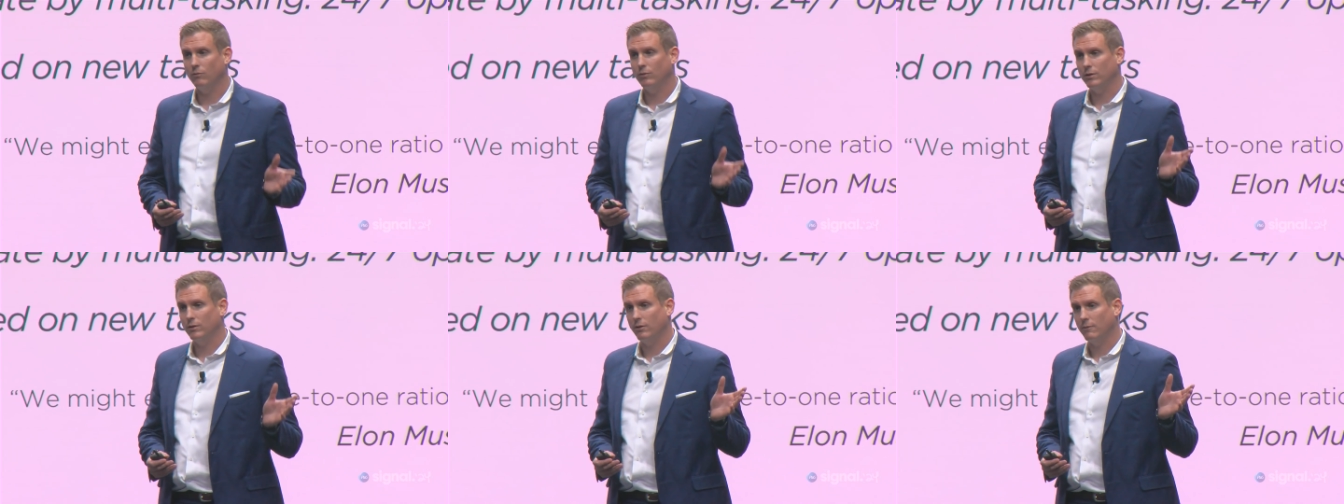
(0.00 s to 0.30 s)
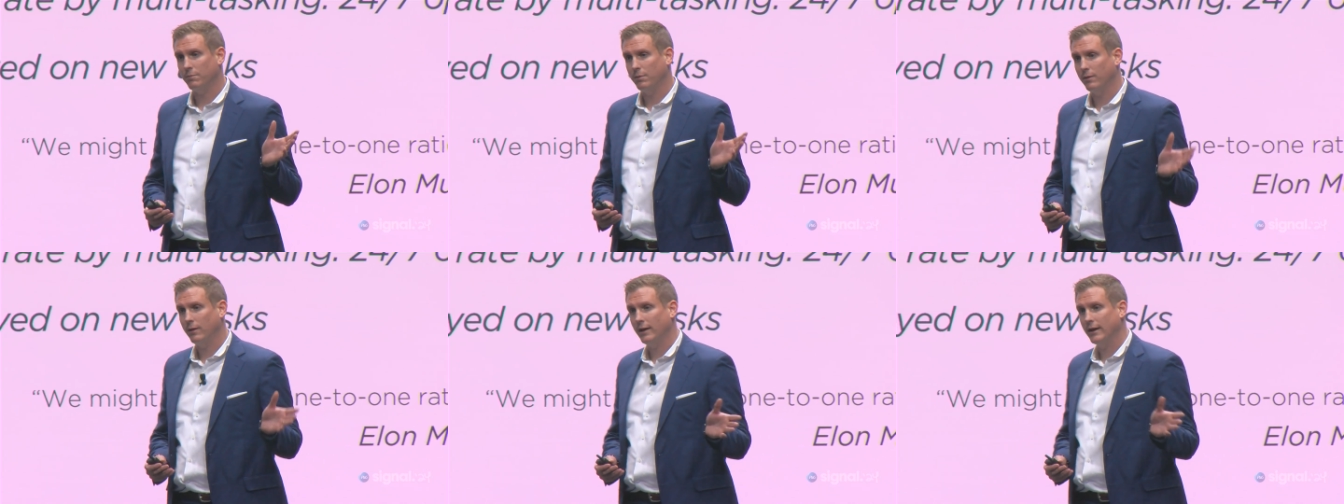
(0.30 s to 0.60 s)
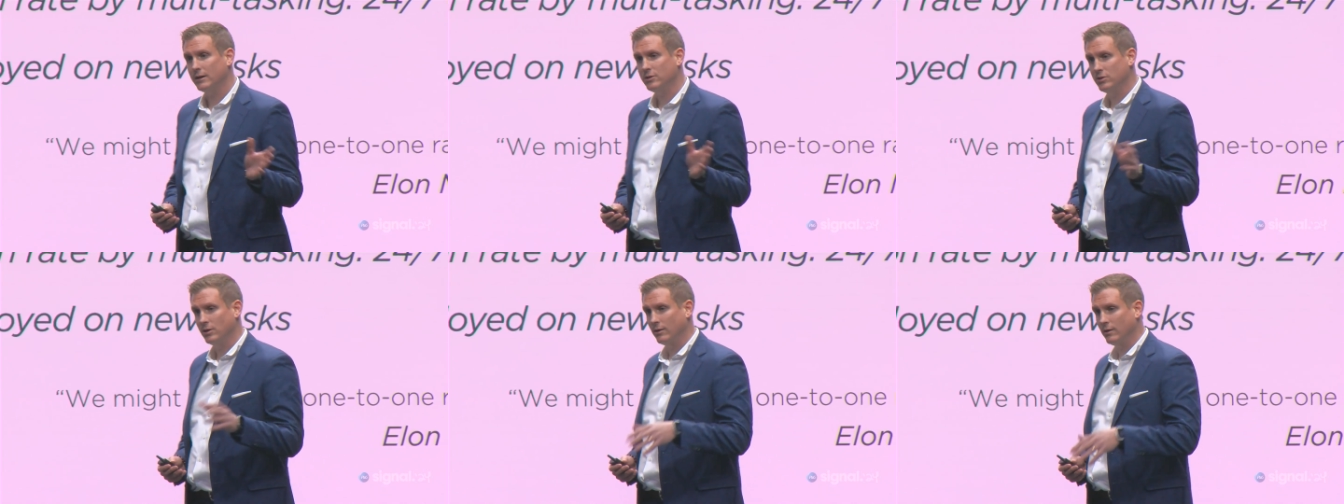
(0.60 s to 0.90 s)
when you're
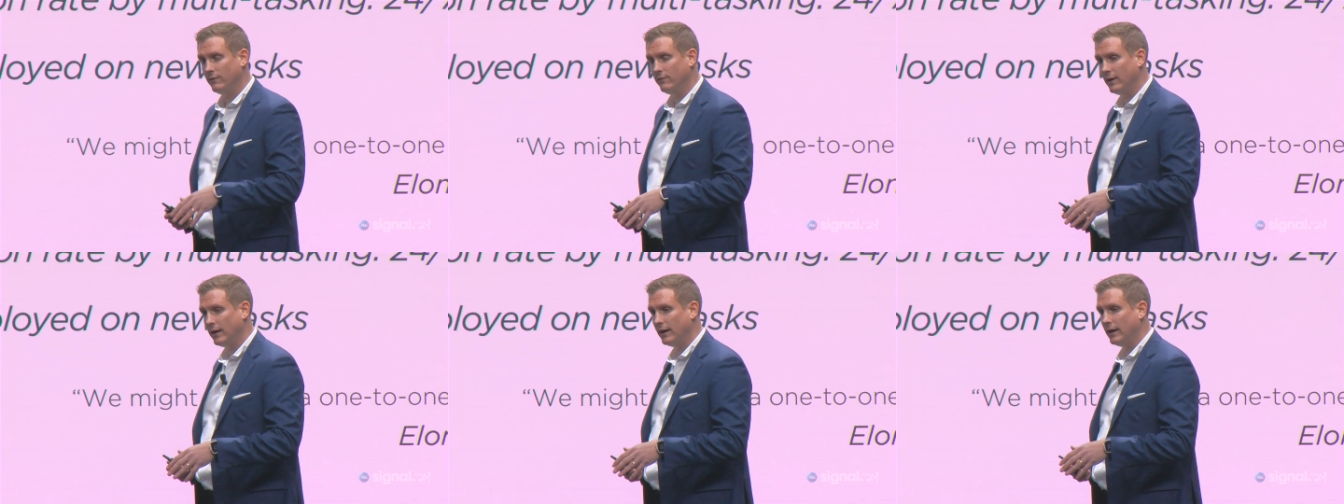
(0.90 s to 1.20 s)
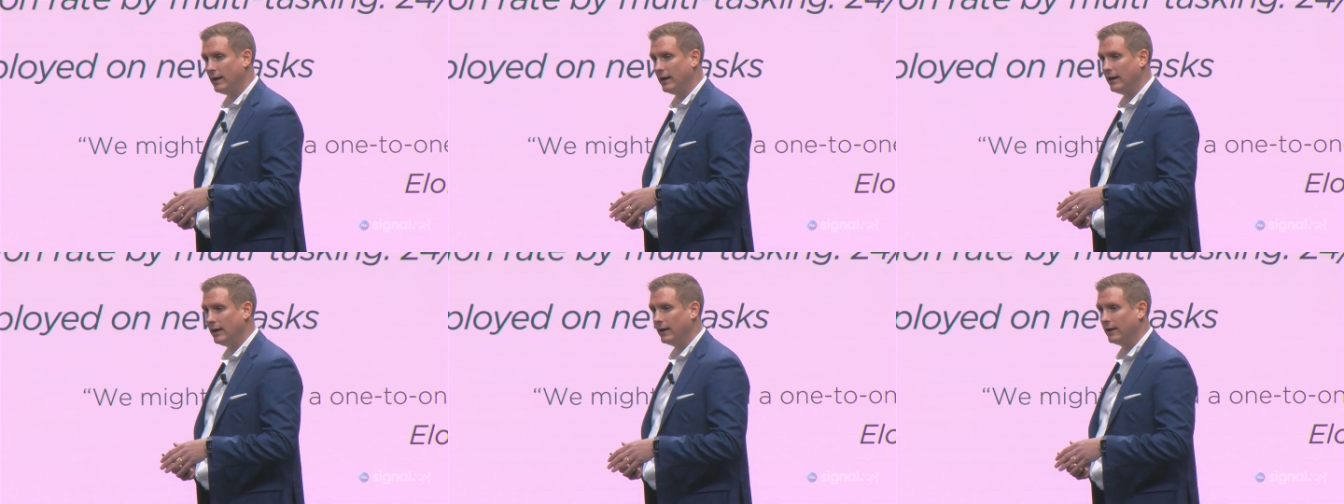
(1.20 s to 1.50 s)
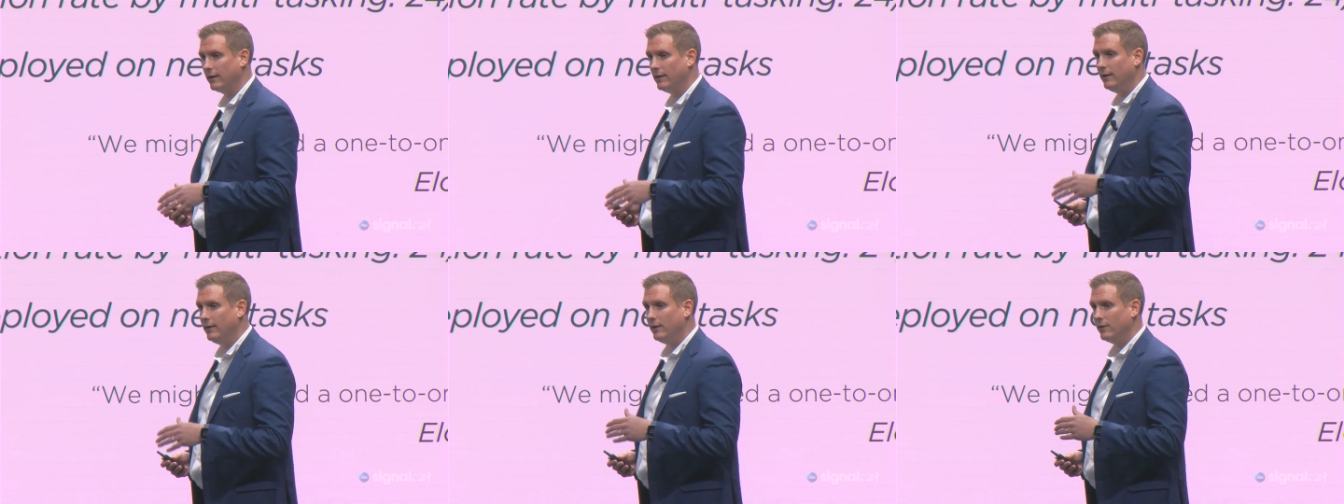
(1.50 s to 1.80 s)
applying generative
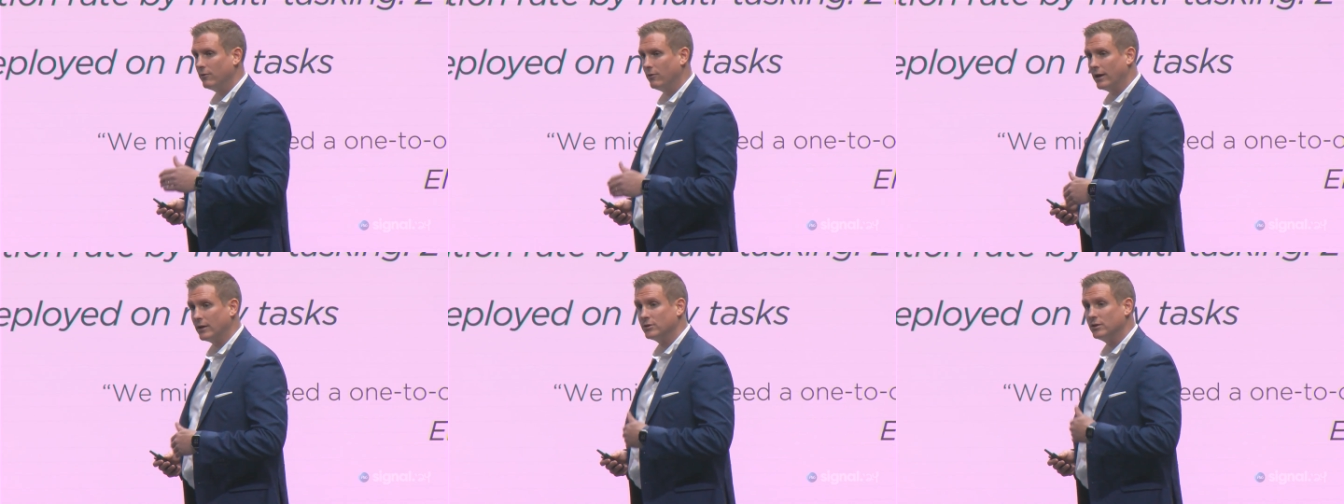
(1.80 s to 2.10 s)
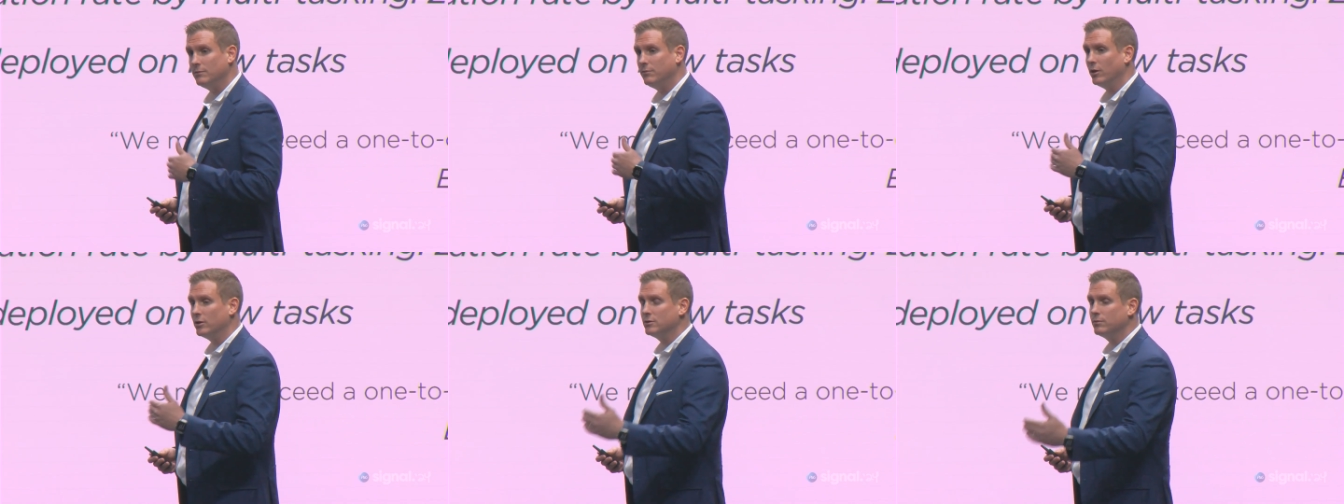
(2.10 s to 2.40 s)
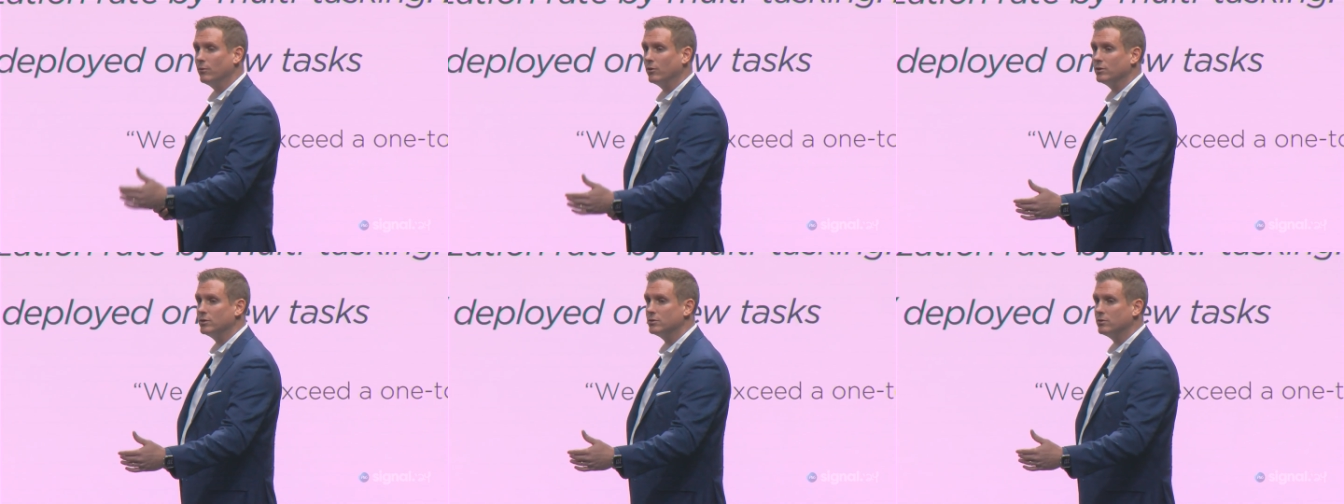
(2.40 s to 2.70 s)
AI, they're actually much
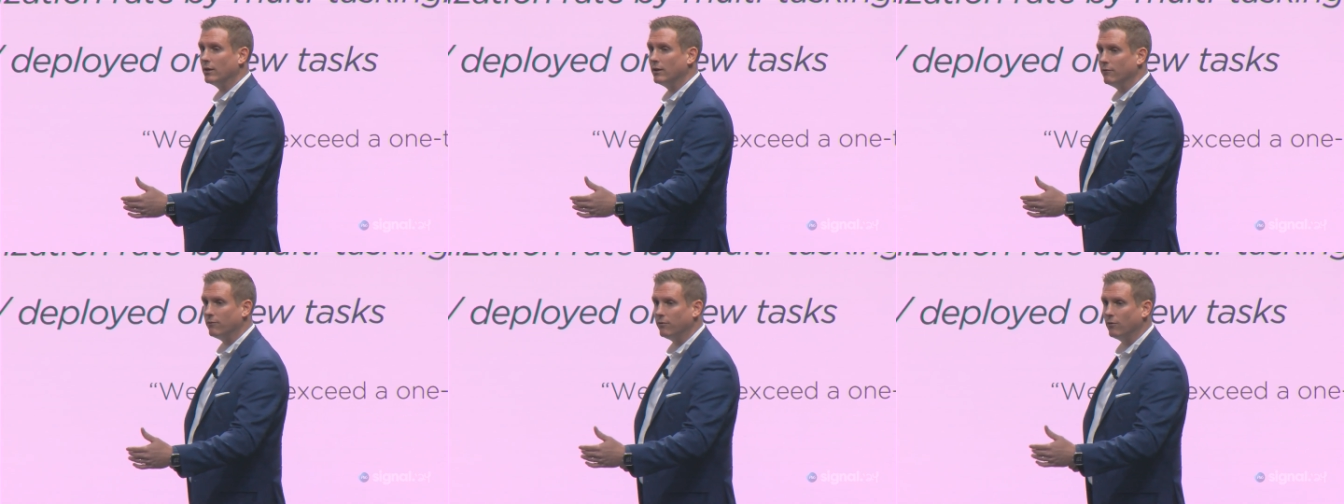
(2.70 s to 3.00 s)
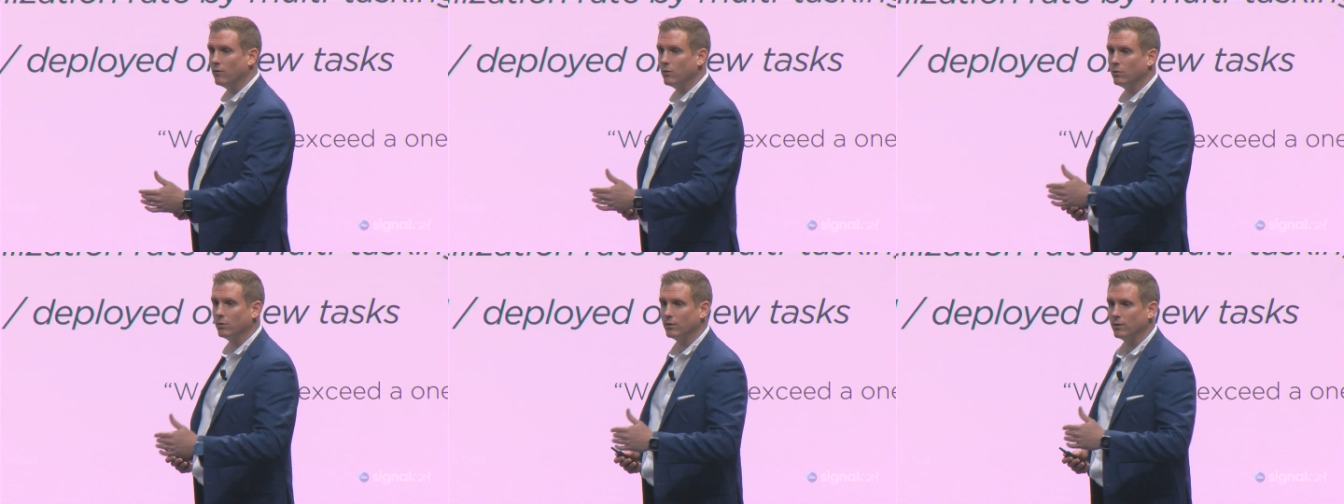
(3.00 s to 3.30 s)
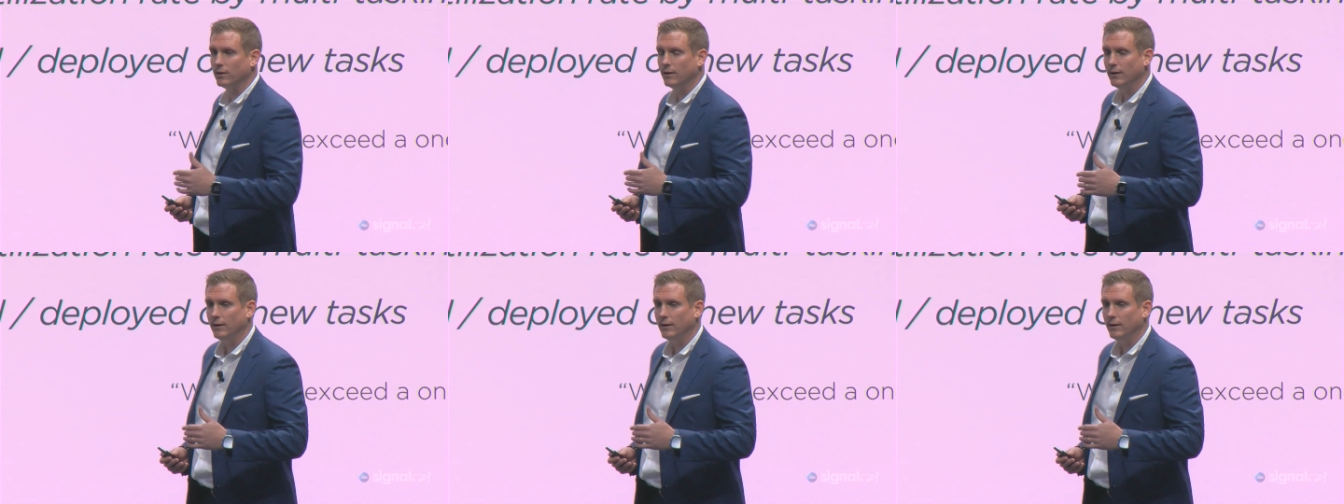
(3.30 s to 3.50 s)
more straightforward.